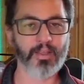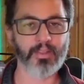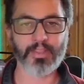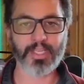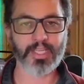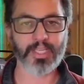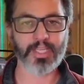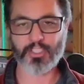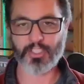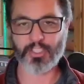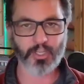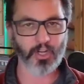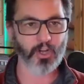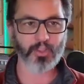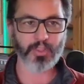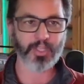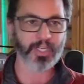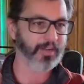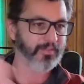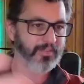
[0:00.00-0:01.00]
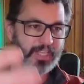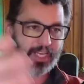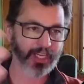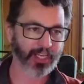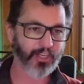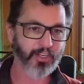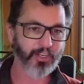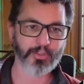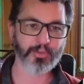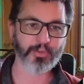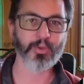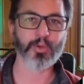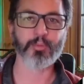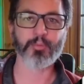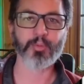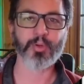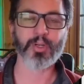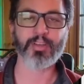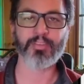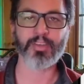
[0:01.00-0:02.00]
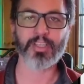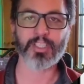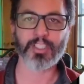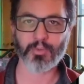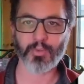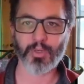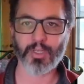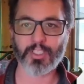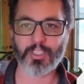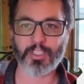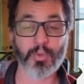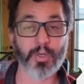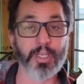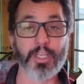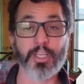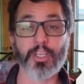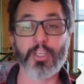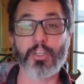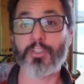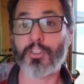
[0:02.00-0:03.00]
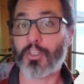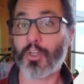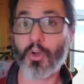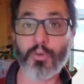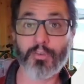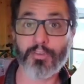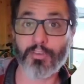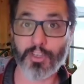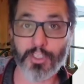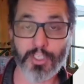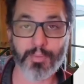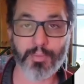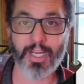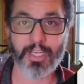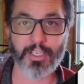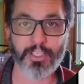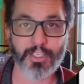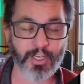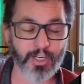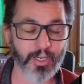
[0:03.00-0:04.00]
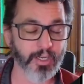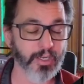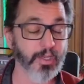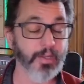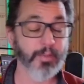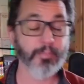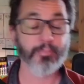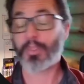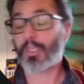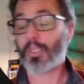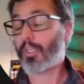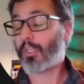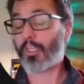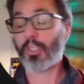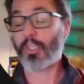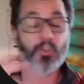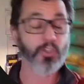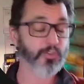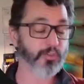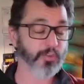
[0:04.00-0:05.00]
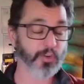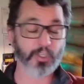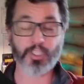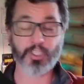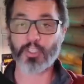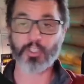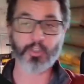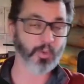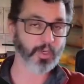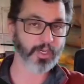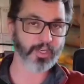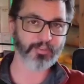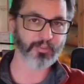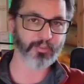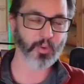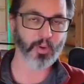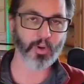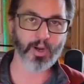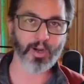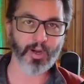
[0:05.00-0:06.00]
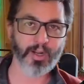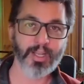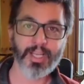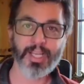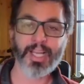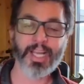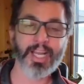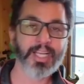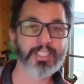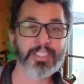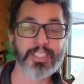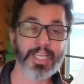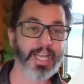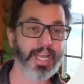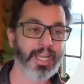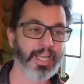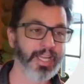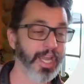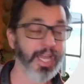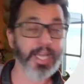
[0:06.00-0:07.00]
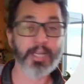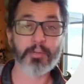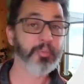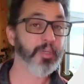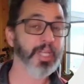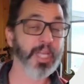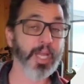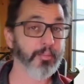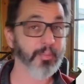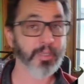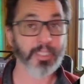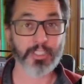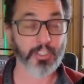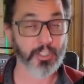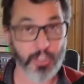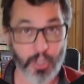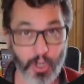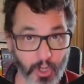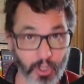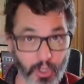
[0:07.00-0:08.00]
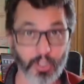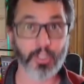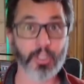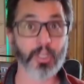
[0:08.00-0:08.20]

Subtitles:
the install that I've taken you through in previous ones, where you use Node Version Manager, use version 24, and say npm install